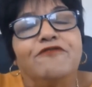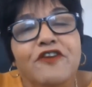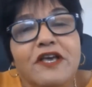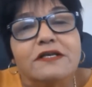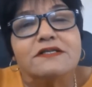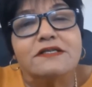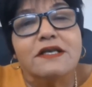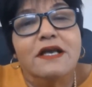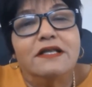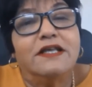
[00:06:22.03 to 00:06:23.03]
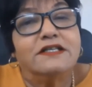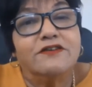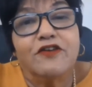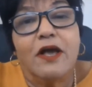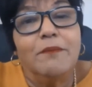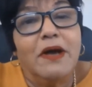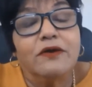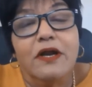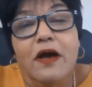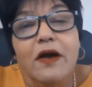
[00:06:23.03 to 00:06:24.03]
figures that have come
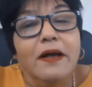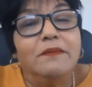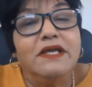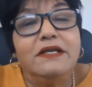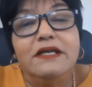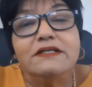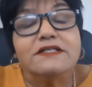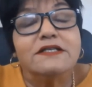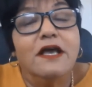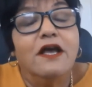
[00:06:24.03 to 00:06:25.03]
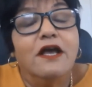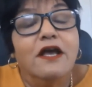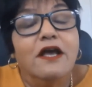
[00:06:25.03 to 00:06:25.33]
out now, I mean, it's